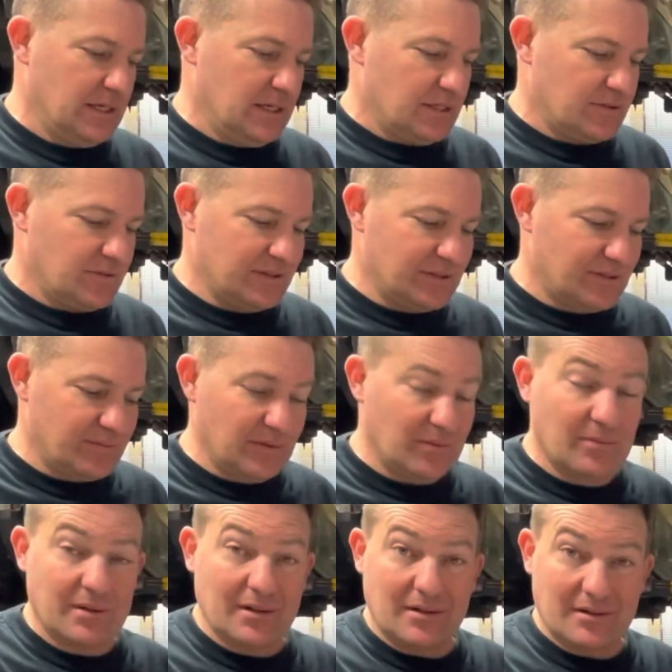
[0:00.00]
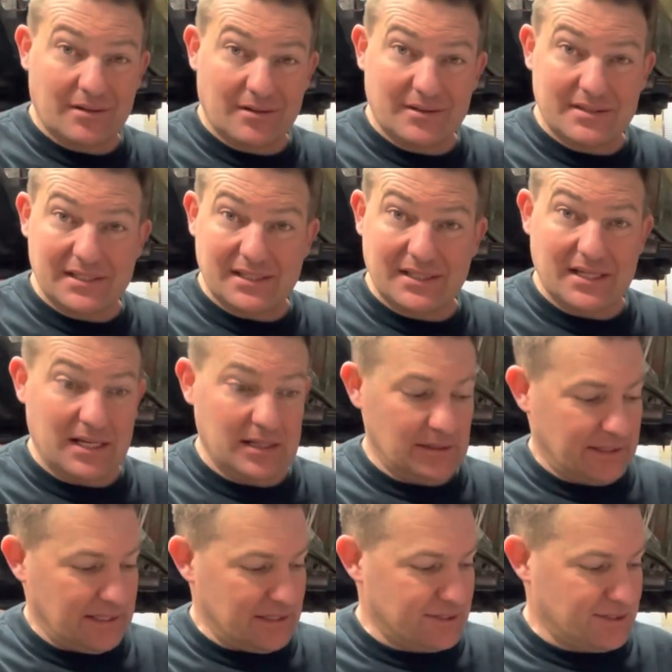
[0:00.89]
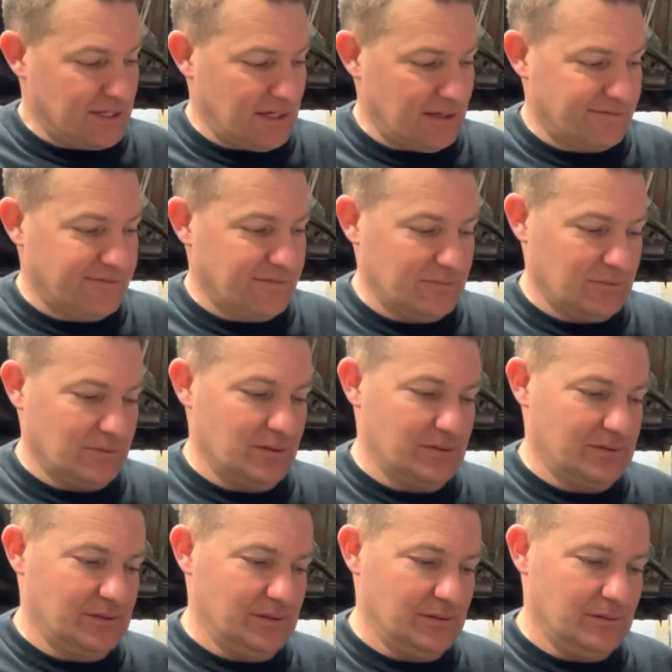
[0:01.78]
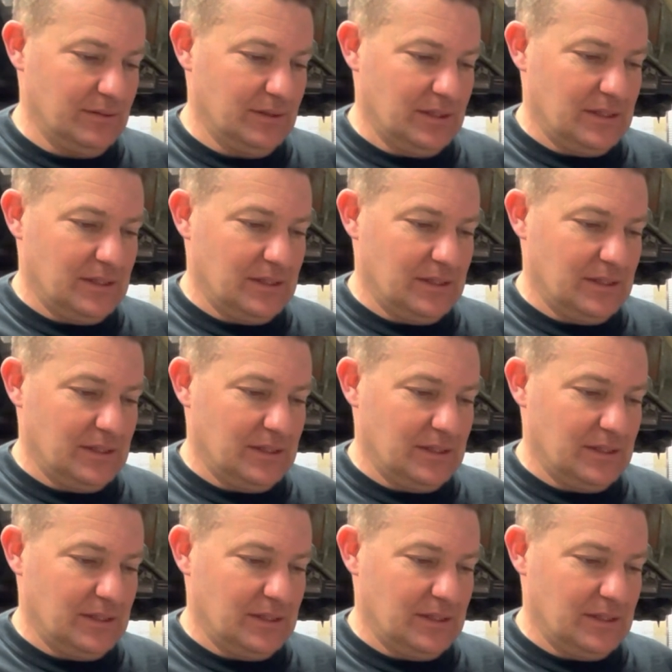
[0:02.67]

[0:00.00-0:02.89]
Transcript: So I just went with a $110 catch cam from Moroso.